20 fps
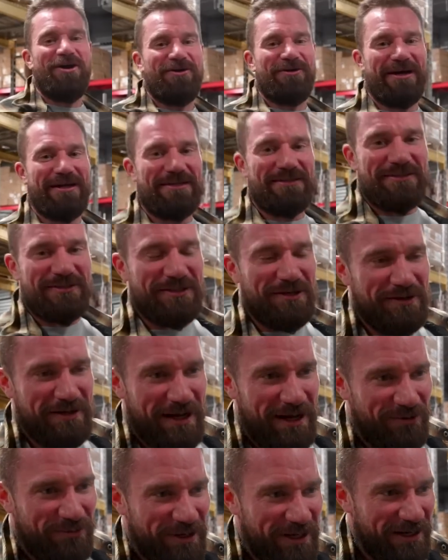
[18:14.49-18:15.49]
All right, so
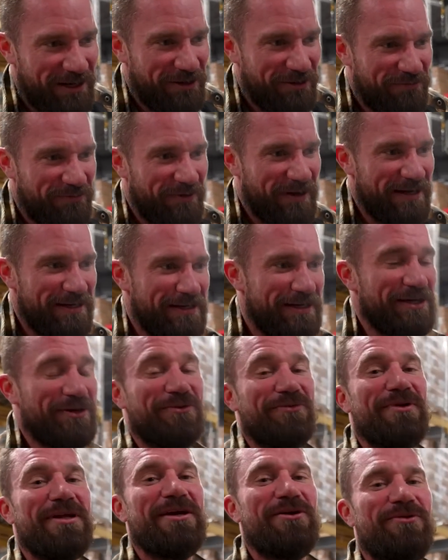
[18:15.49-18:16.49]
now we got to go find
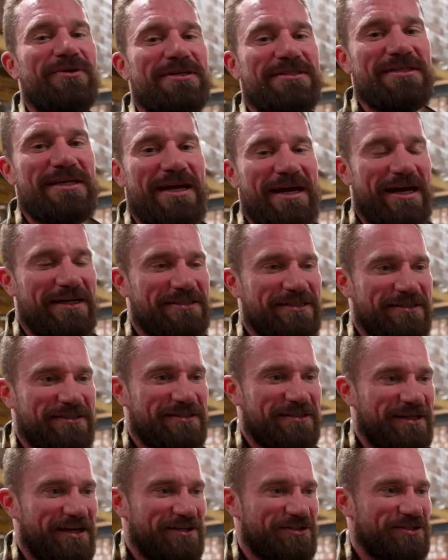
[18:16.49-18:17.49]
Neil. Neil is the axe and
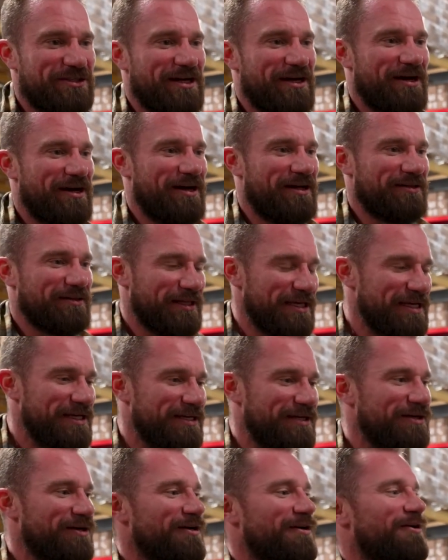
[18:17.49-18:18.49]
sledge uh,
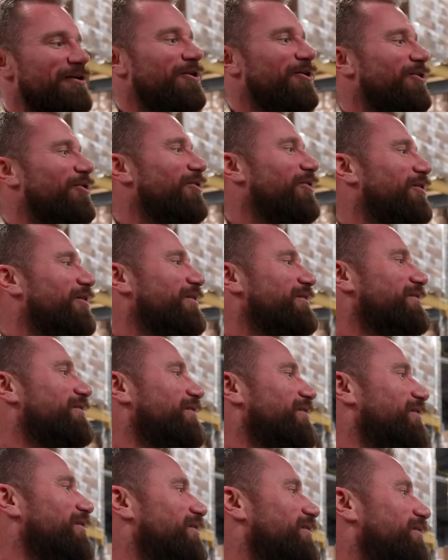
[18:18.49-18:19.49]
lead on
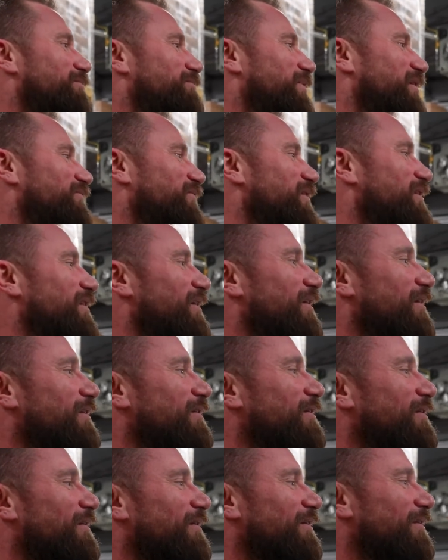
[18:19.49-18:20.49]
um, everything.
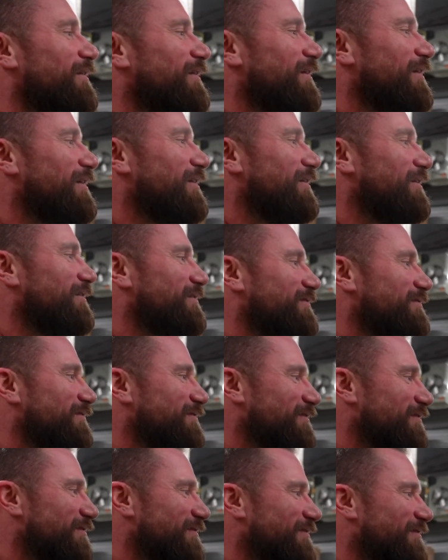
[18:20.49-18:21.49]
He
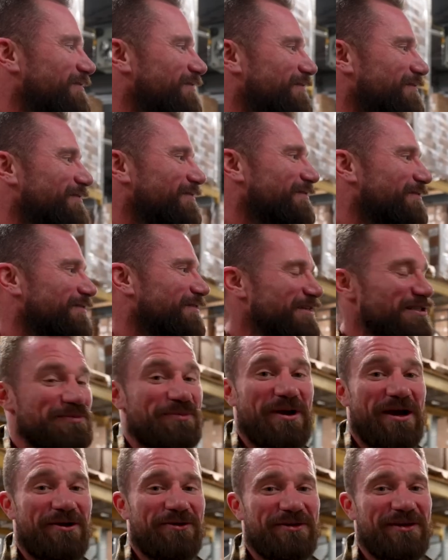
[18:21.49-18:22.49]
is He's a
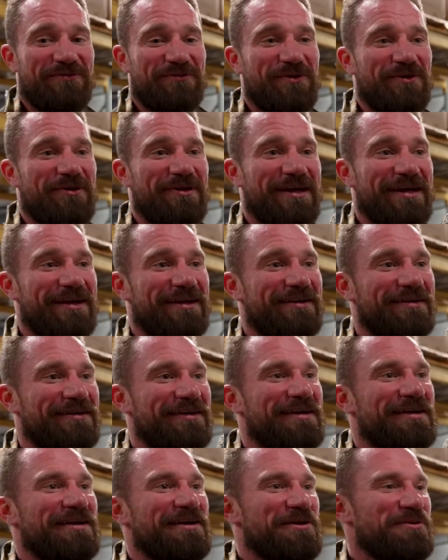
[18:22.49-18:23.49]
power lifter, and
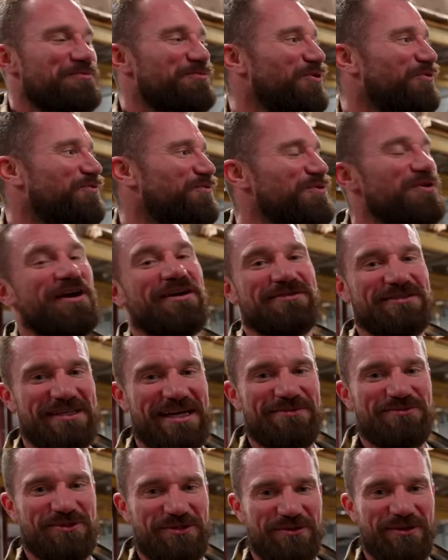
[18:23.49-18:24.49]
you know how
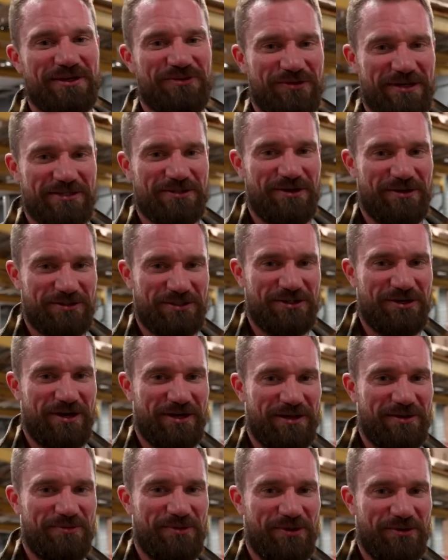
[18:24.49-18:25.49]
Sam Sulek drinks all his
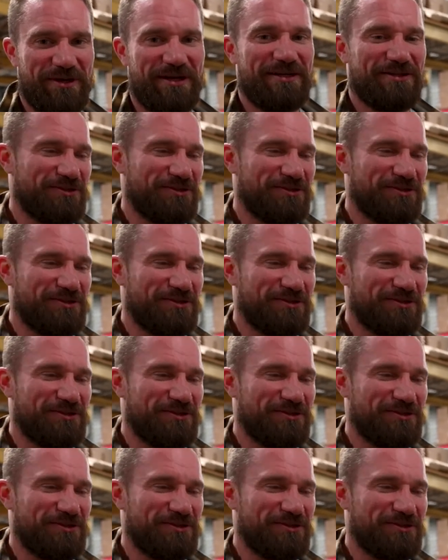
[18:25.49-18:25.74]
chocolate milk, and